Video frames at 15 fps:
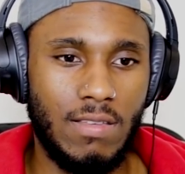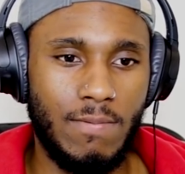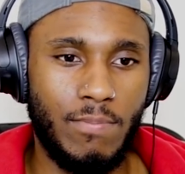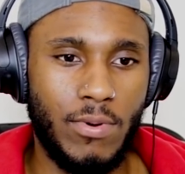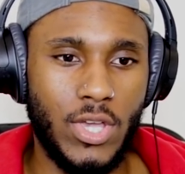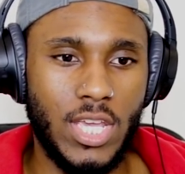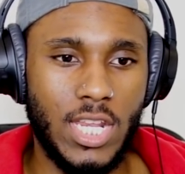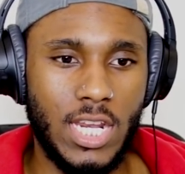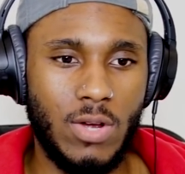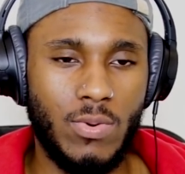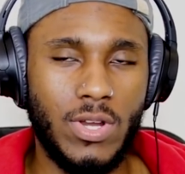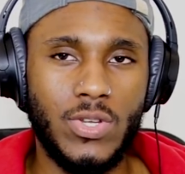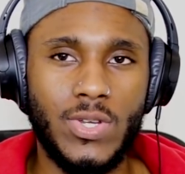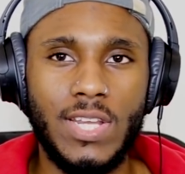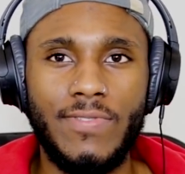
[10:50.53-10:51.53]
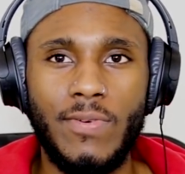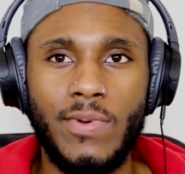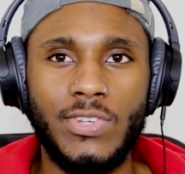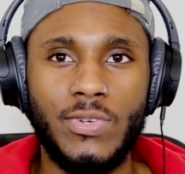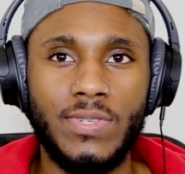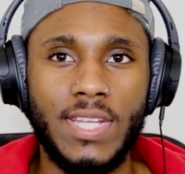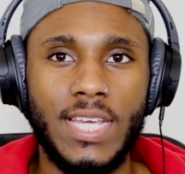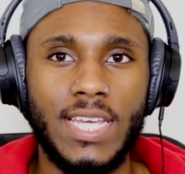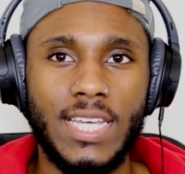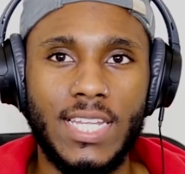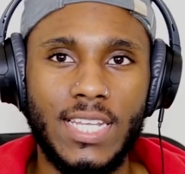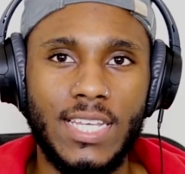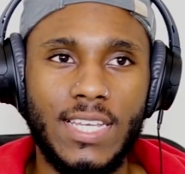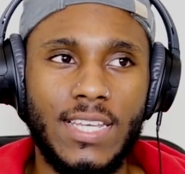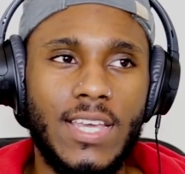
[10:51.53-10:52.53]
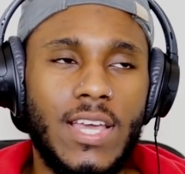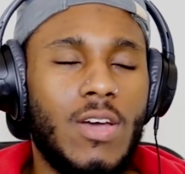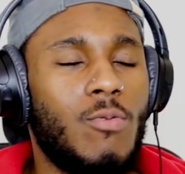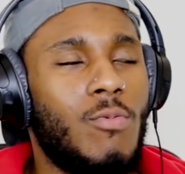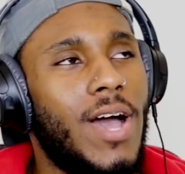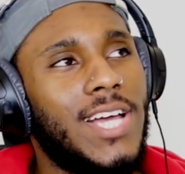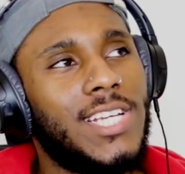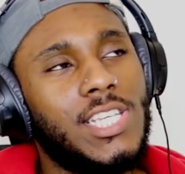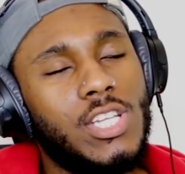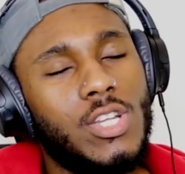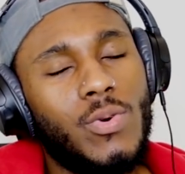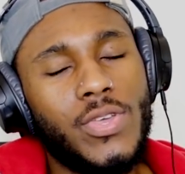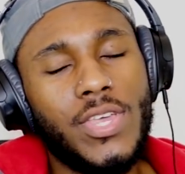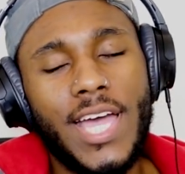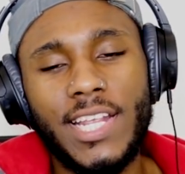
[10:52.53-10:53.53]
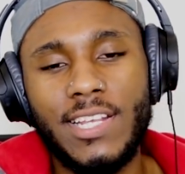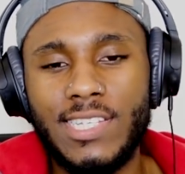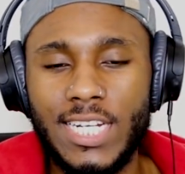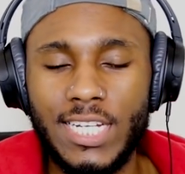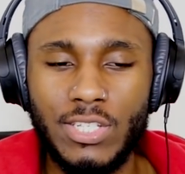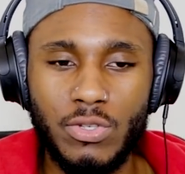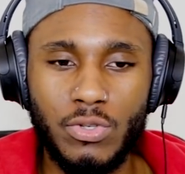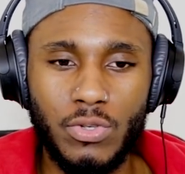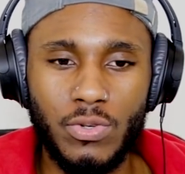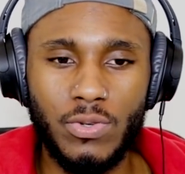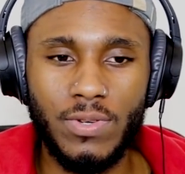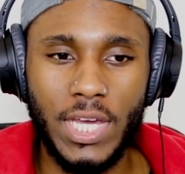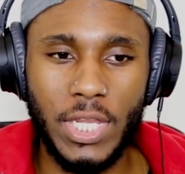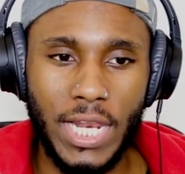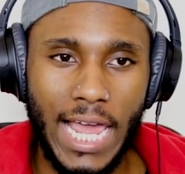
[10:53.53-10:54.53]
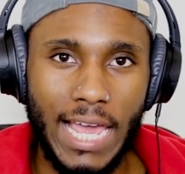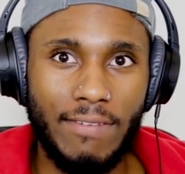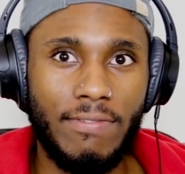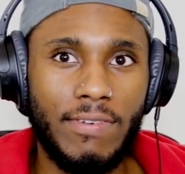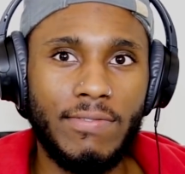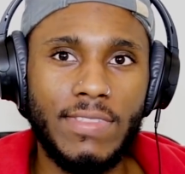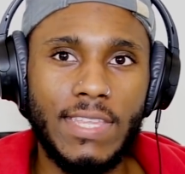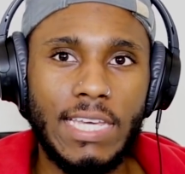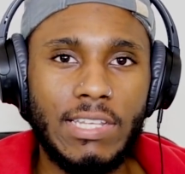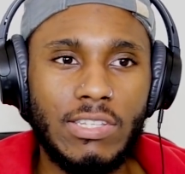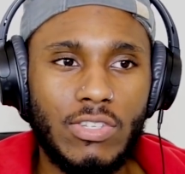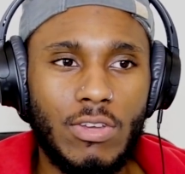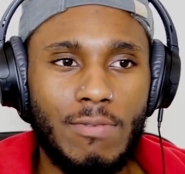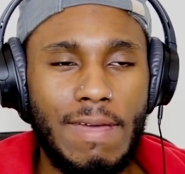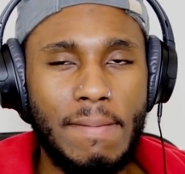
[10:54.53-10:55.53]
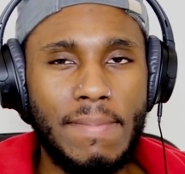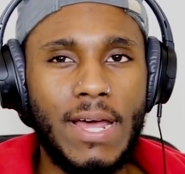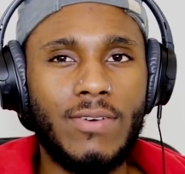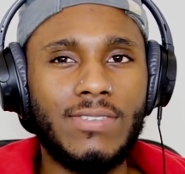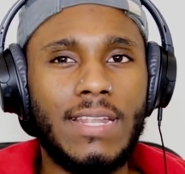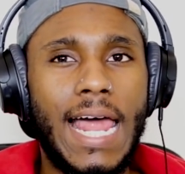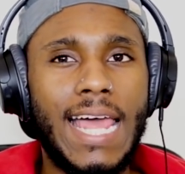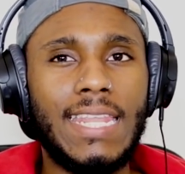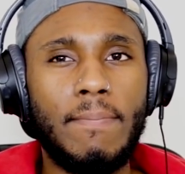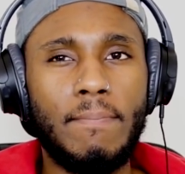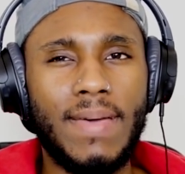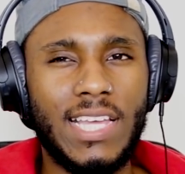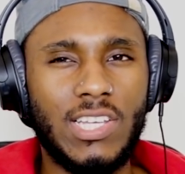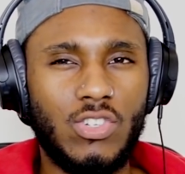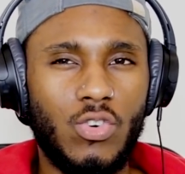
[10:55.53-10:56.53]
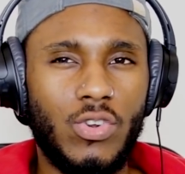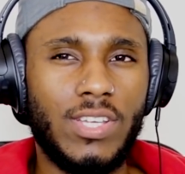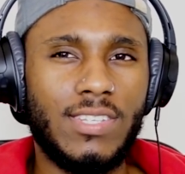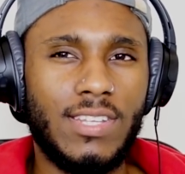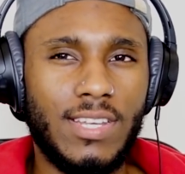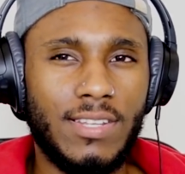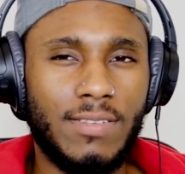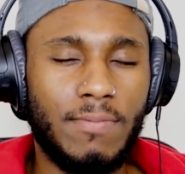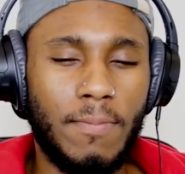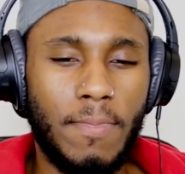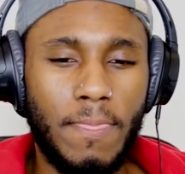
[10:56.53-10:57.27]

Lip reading: but you didn't want to do anything when she was naked. Well, actually, you know what, you guys are still in school, you're like 15, so maybe that was like the best choice then.